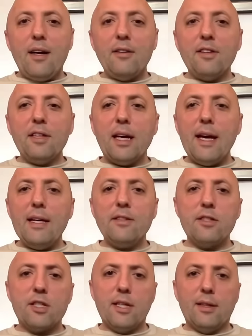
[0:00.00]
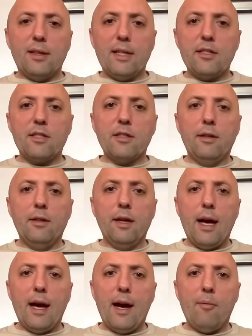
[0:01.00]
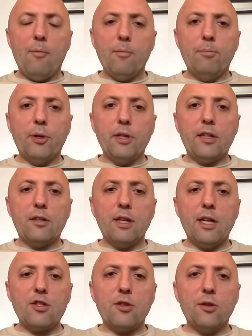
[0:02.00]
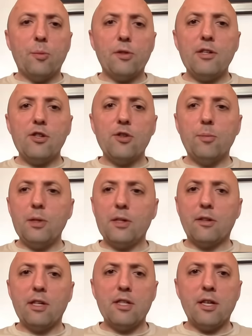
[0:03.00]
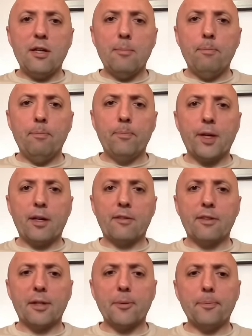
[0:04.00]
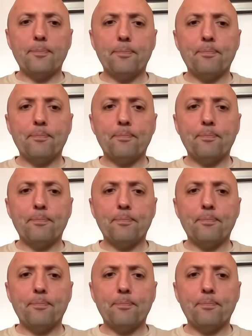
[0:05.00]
I think head is saying Leicester, but it's got the potential to be a crazy game, I think.